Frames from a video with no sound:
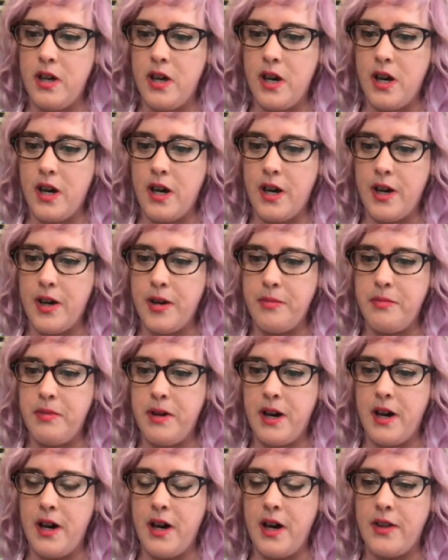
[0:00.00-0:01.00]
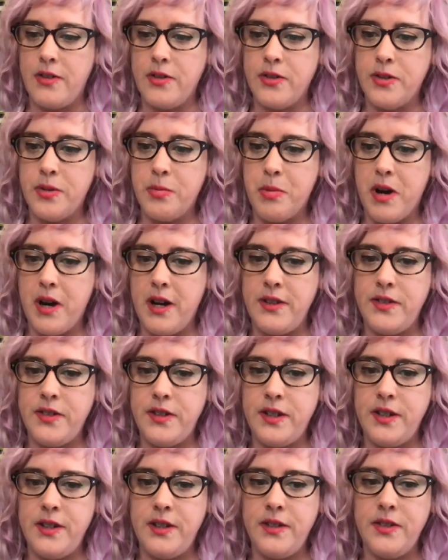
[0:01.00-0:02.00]
Um, other
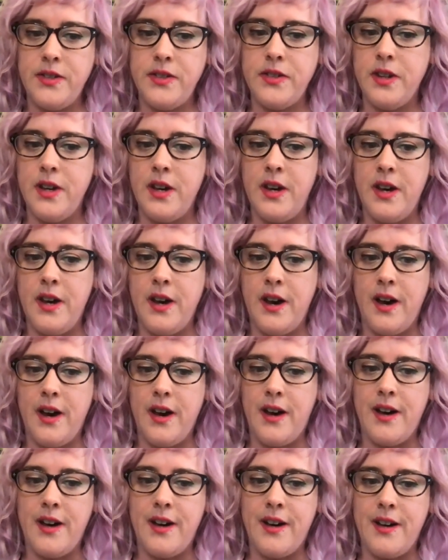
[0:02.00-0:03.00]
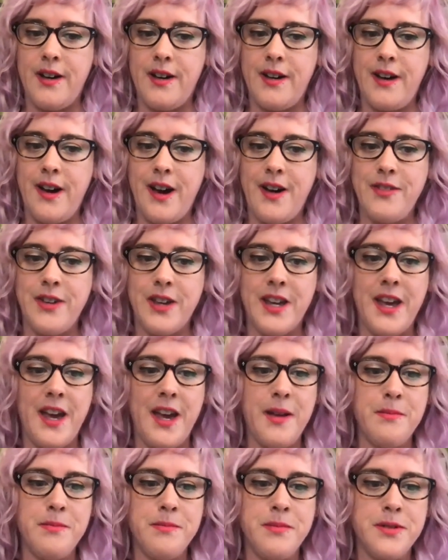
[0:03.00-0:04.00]
surprises, uh, having
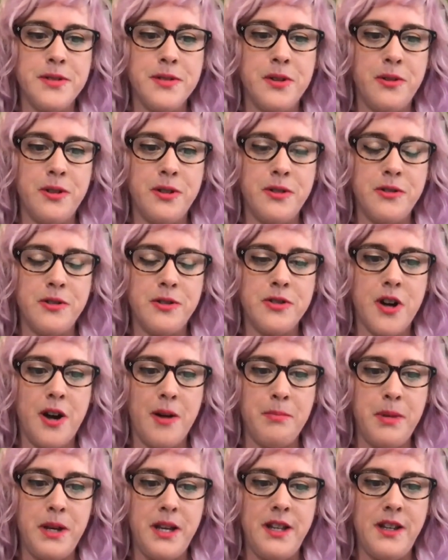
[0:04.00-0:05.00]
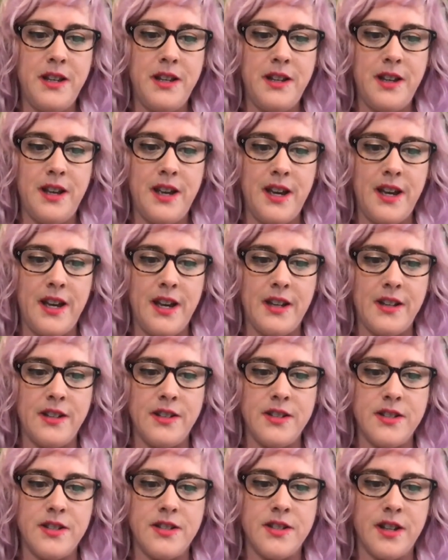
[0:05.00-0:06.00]
games go into a drop in
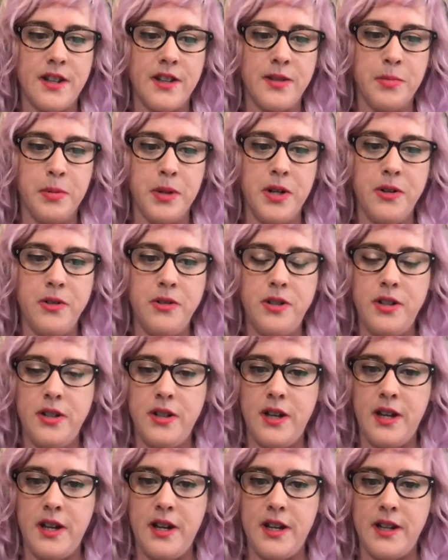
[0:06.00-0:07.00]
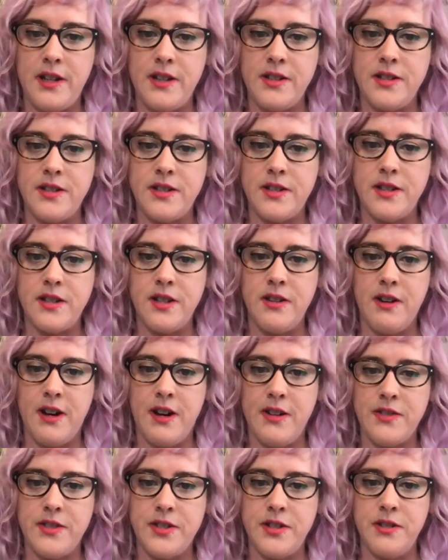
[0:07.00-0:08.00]
and explode, and you
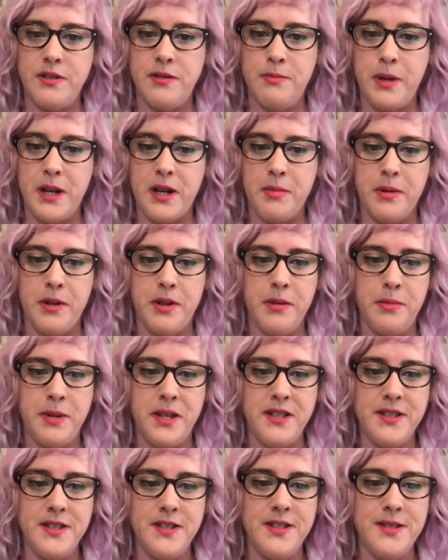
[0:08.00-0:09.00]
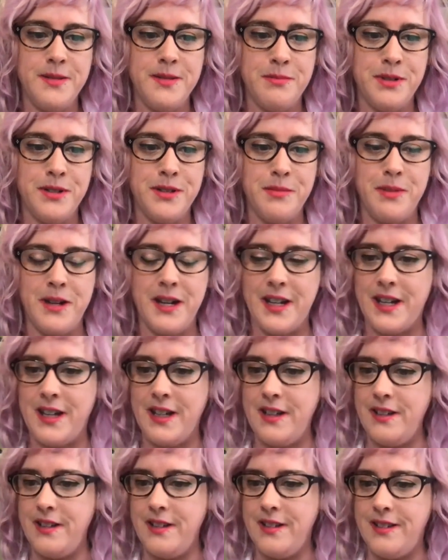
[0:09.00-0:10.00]
have to pick up the pieces and put them back
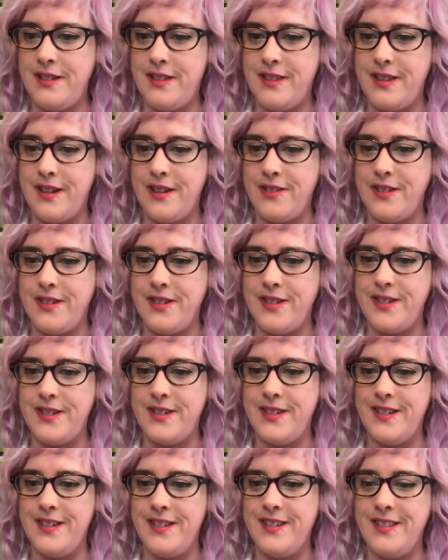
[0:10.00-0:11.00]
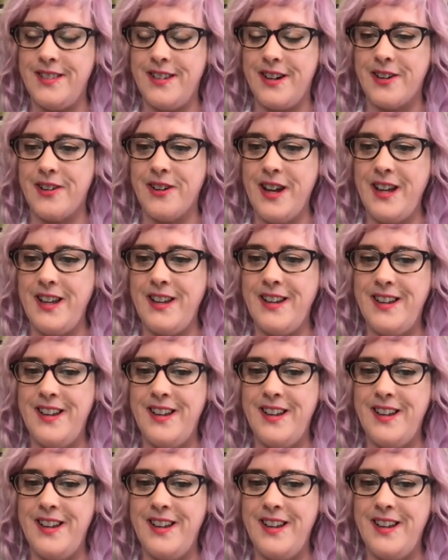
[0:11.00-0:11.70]
in. That was not great.